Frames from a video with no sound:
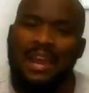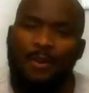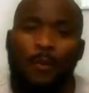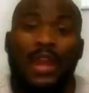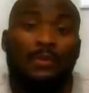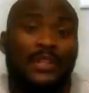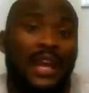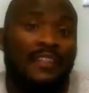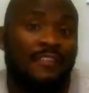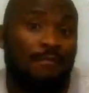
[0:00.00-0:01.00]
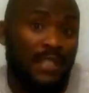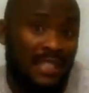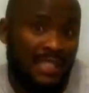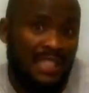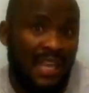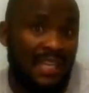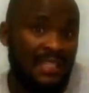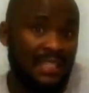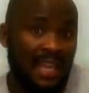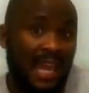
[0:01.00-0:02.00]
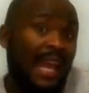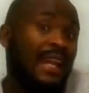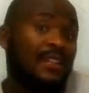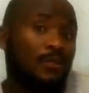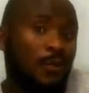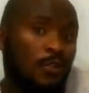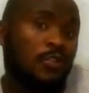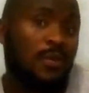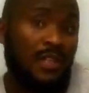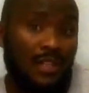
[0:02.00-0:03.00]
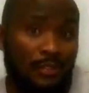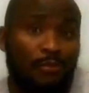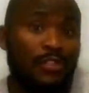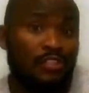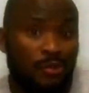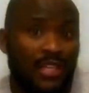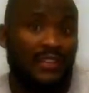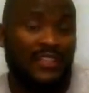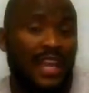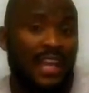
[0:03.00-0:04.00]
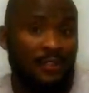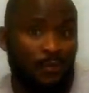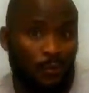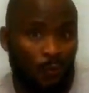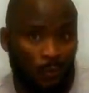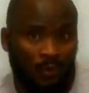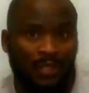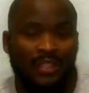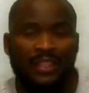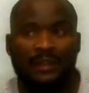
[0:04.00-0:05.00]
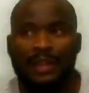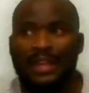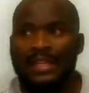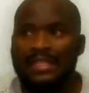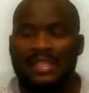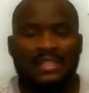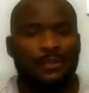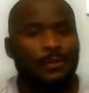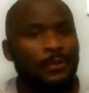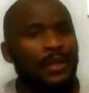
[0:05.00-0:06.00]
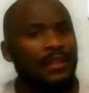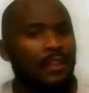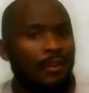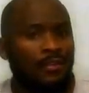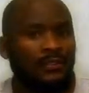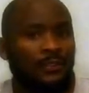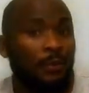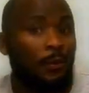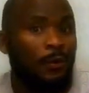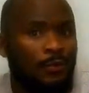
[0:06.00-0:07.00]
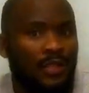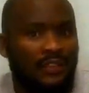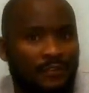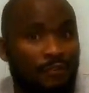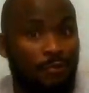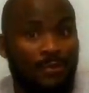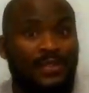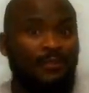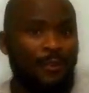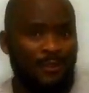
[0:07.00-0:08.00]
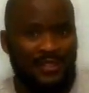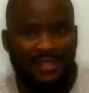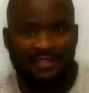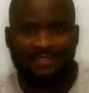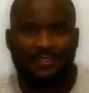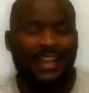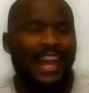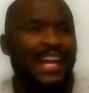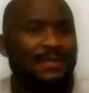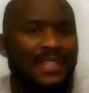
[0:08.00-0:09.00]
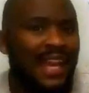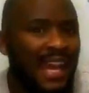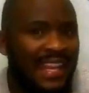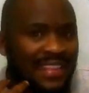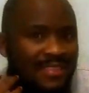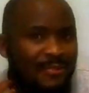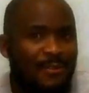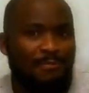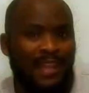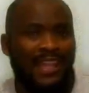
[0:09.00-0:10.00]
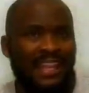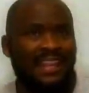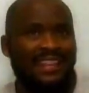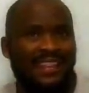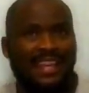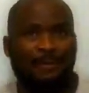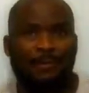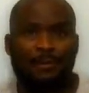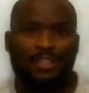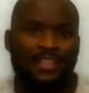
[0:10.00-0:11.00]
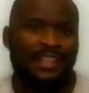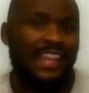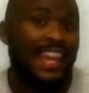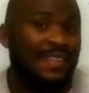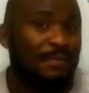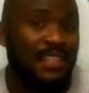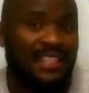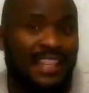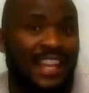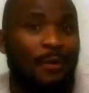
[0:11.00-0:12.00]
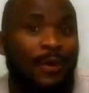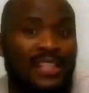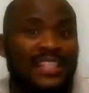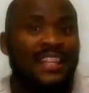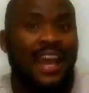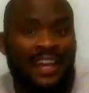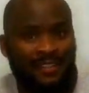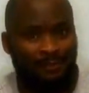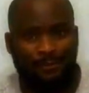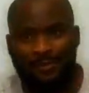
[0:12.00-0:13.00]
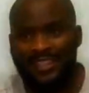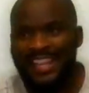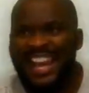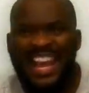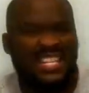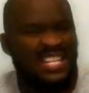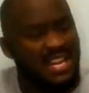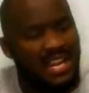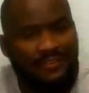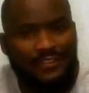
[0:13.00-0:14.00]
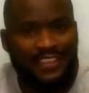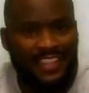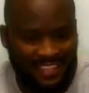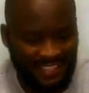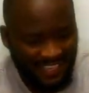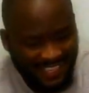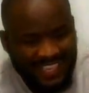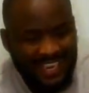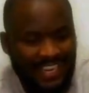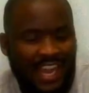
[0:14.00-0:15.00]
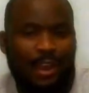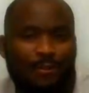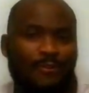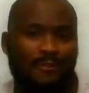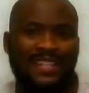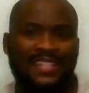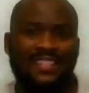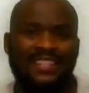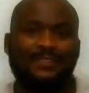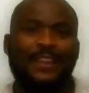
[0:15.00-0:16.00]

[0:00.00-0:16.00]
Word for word: where would I have been had I had gone to medical school straight after high school? And it's also a thing of you also have dreams for yourself. I mean, I look back and I think about the young person that I was in high school. I had everything laid out for myself.